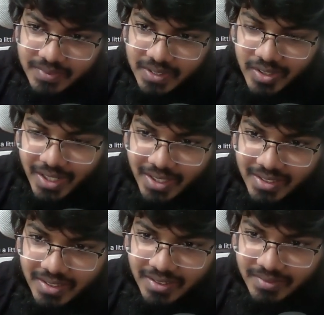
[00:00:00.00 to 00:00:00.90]

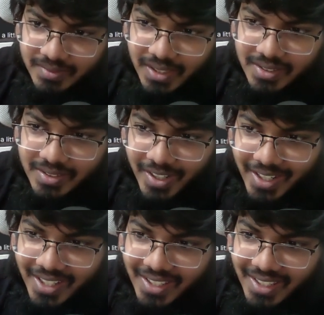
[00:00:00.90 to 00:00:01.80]
create It's
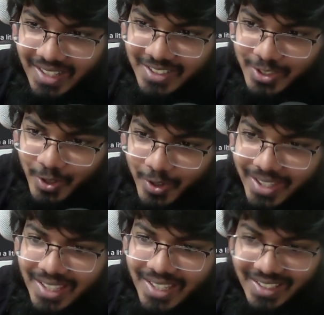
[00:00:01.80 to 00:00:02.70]
creating, it's
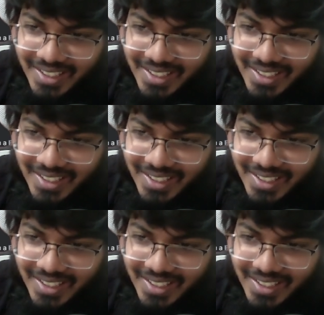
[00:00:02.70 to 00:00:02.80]
showing.